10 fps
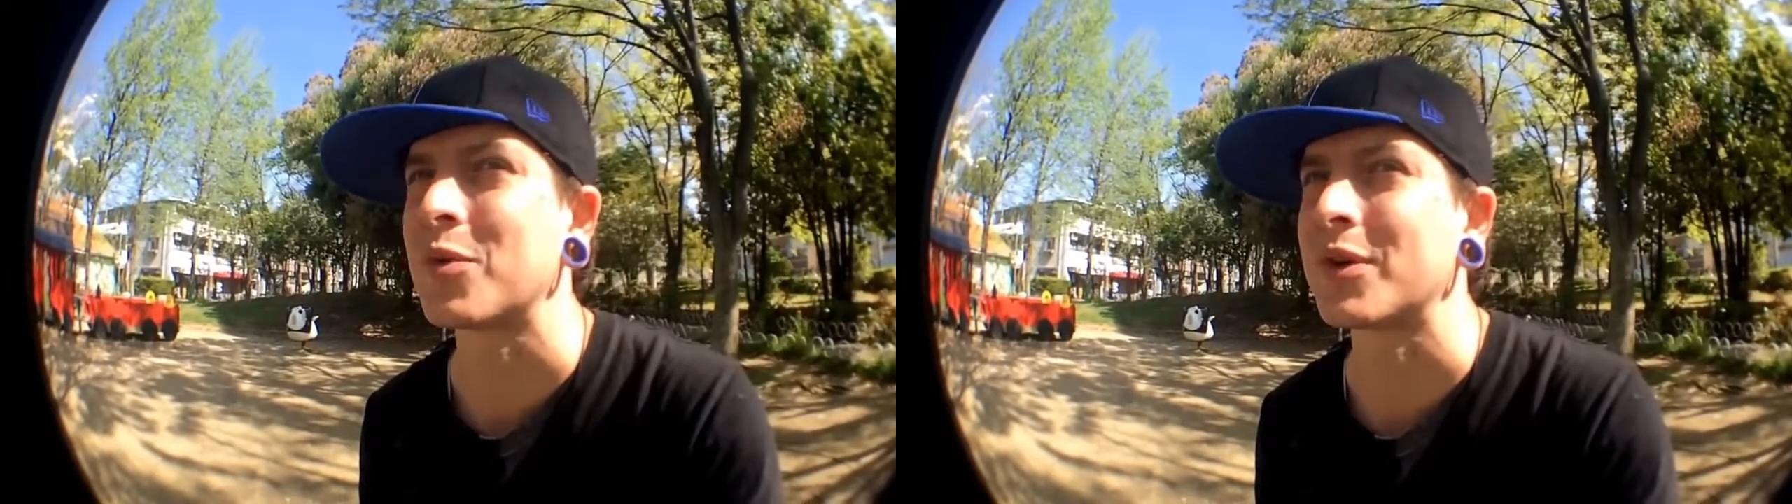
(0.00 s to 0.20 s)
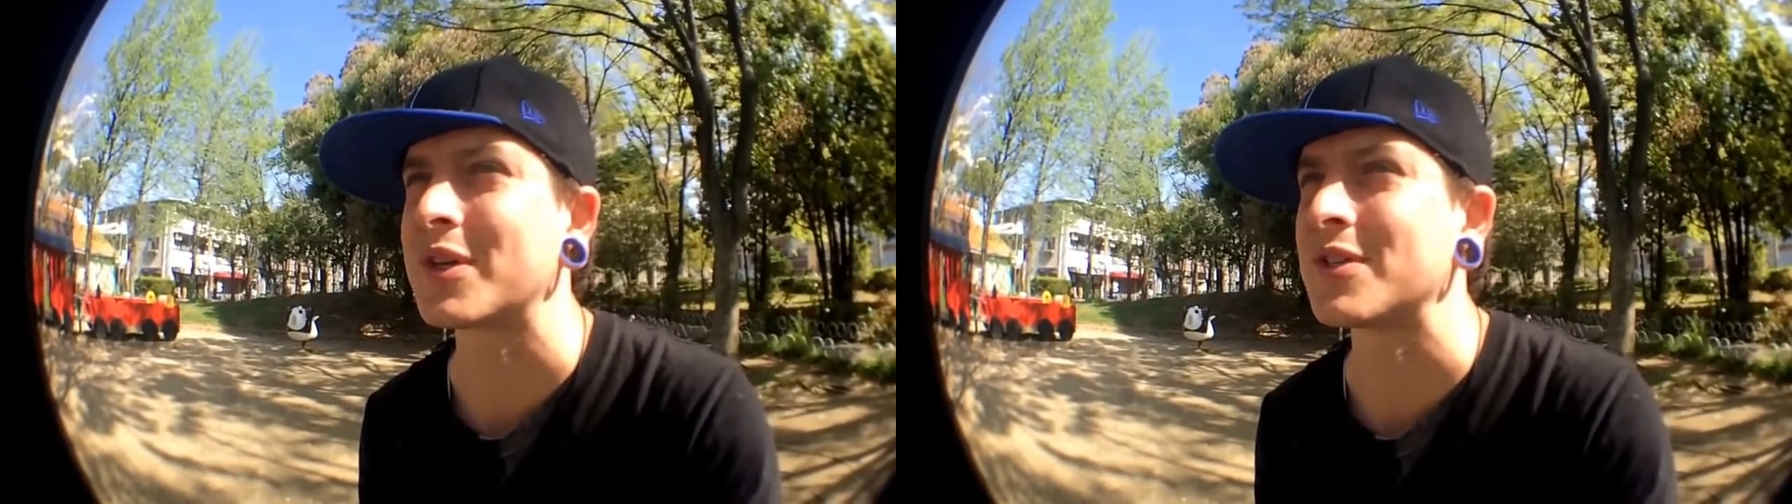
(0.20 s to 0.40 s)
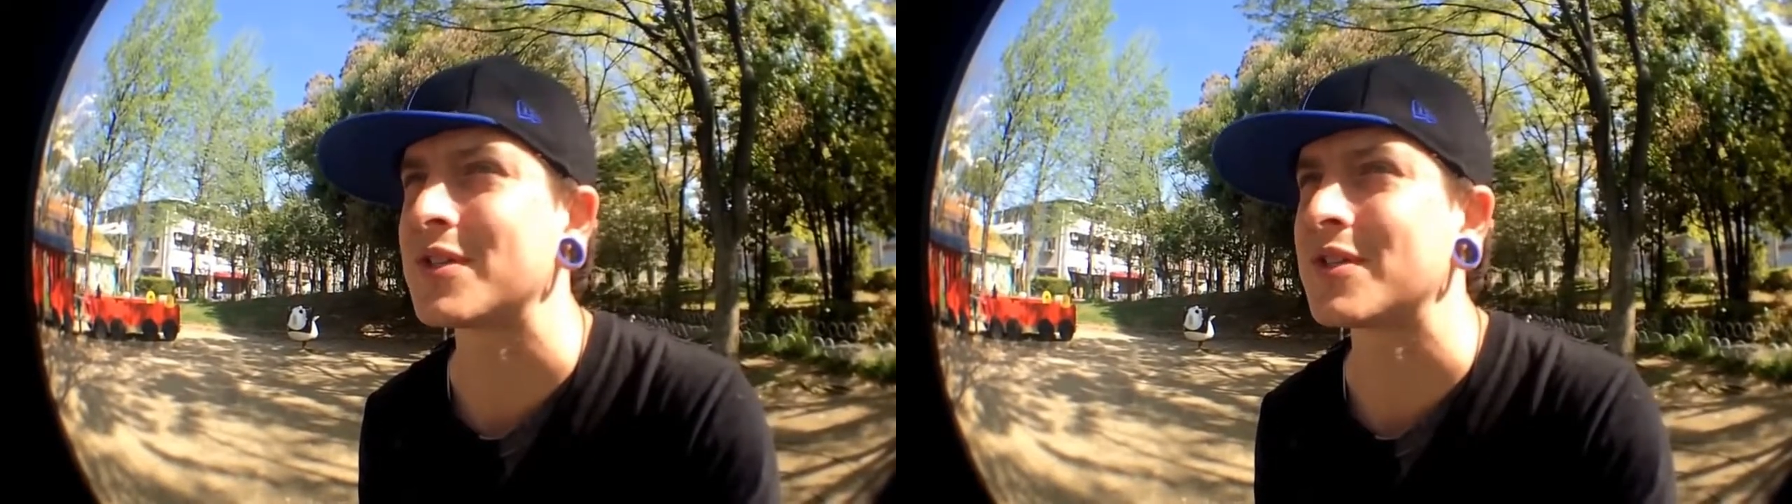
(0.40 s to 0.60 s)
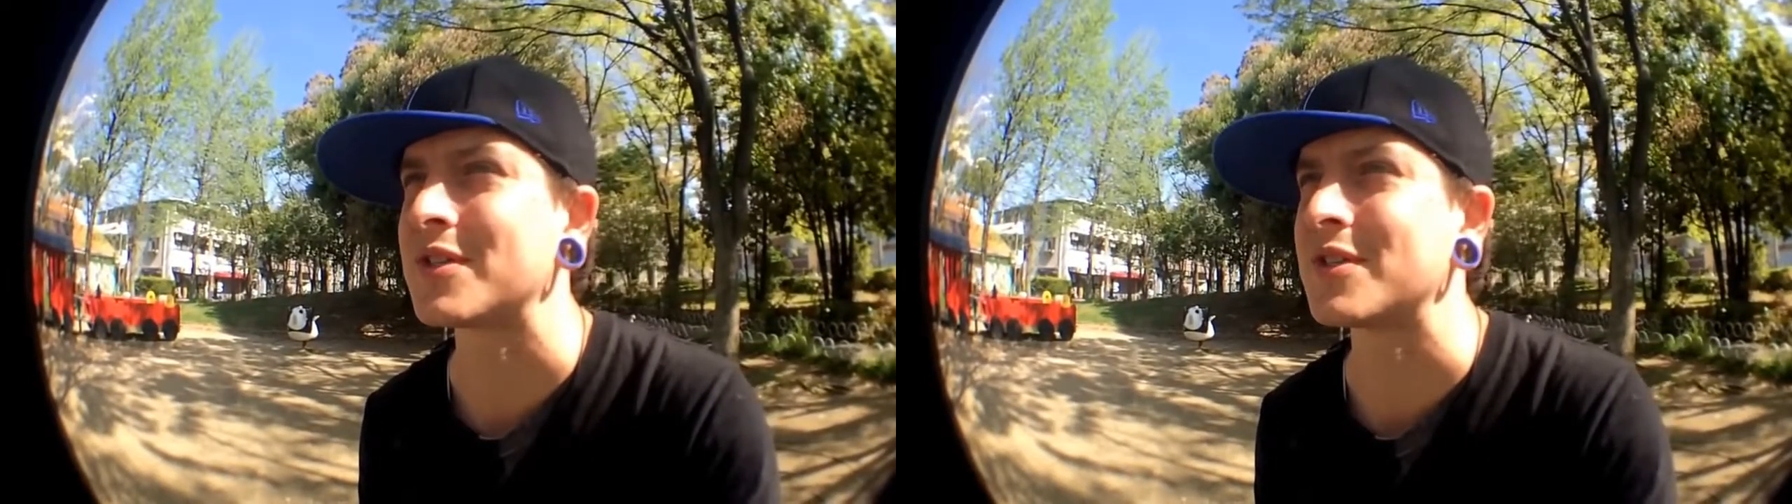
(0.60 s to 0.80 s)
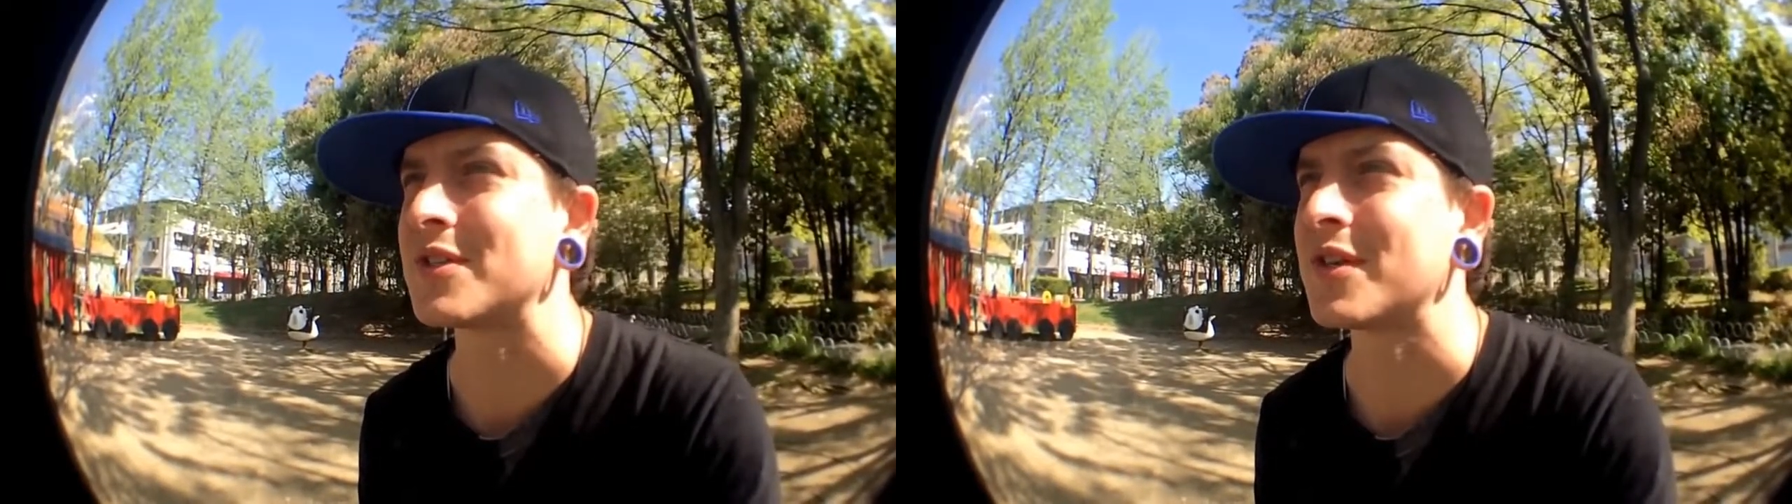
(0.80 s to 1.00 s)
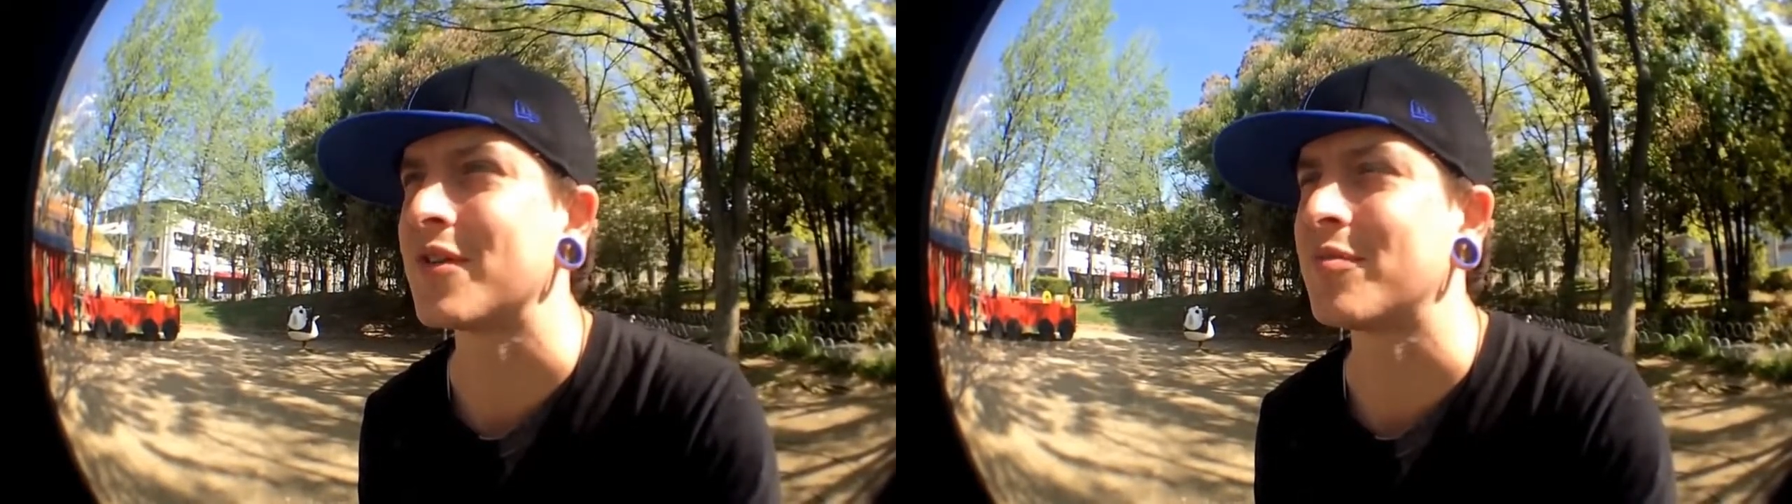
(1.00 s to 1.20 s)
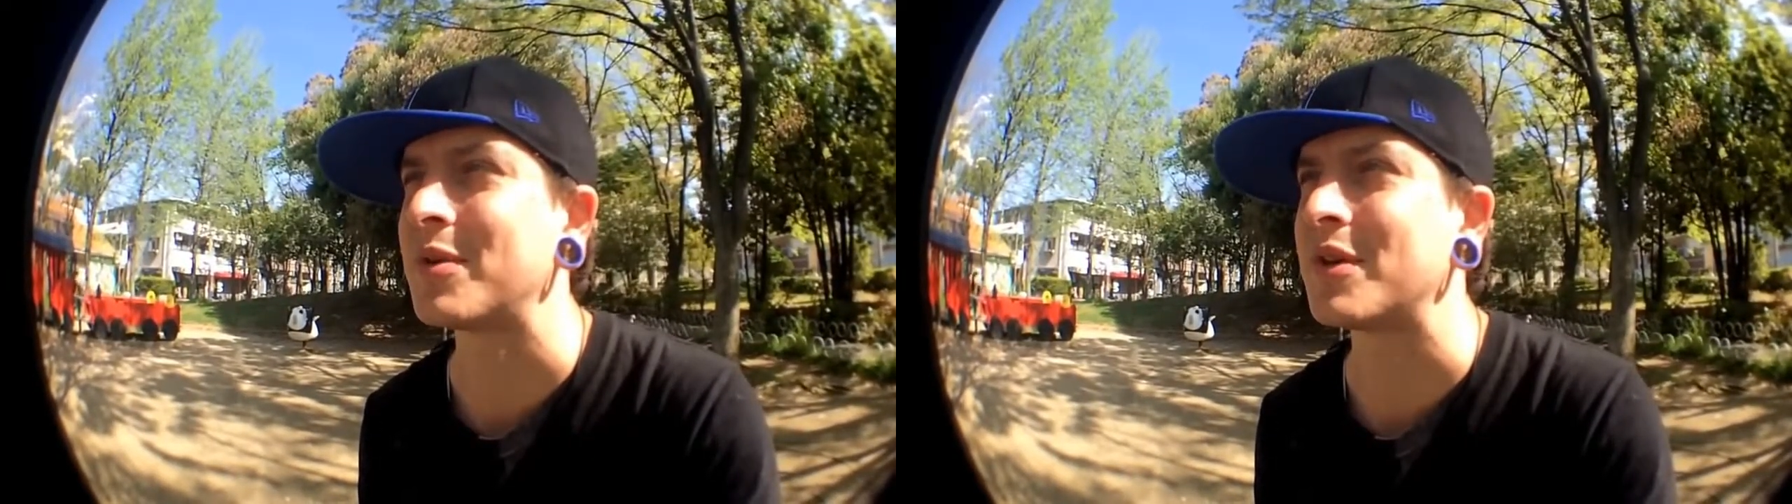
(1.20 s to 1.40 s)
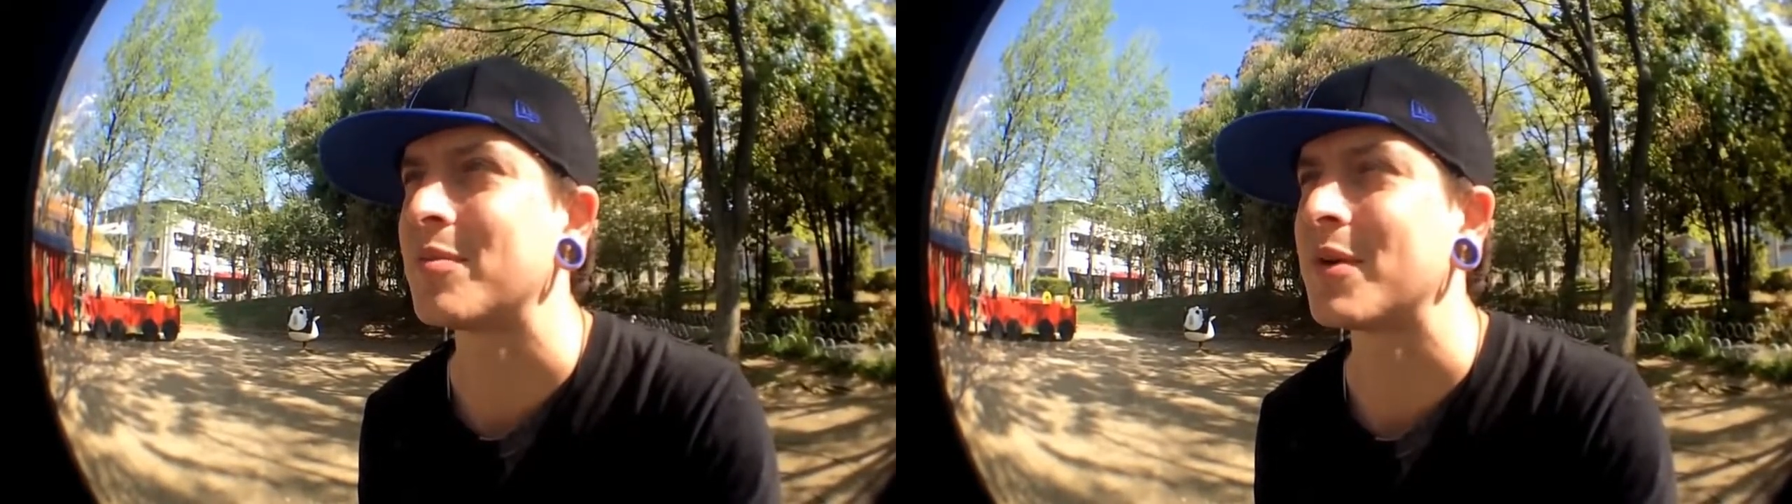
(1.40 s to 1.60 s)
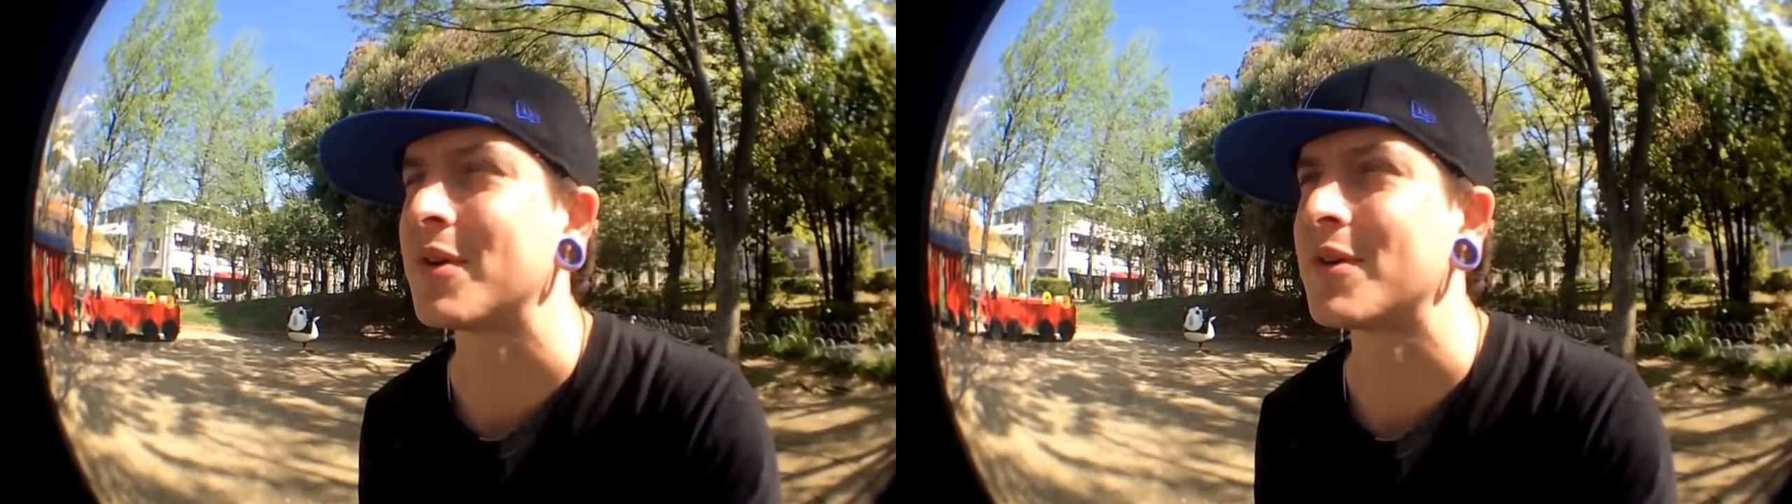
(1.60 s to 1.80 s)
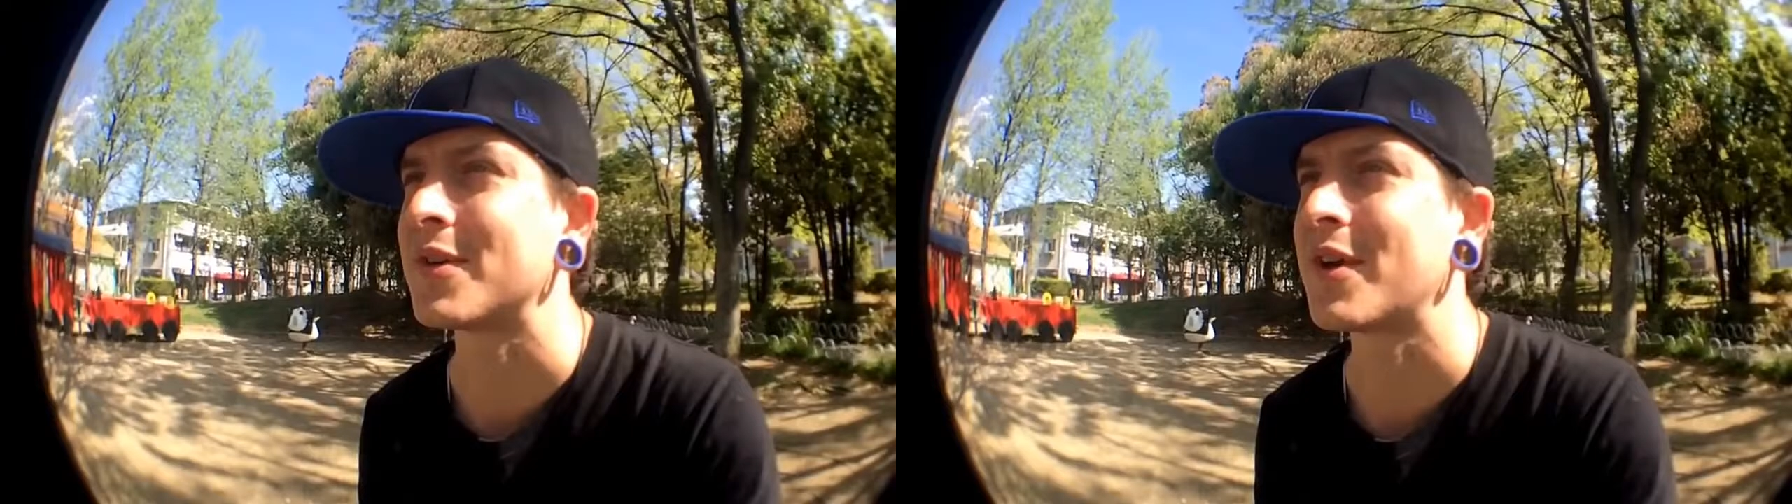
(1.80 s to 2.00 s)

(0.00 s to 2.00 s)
or consistency of peanut butter.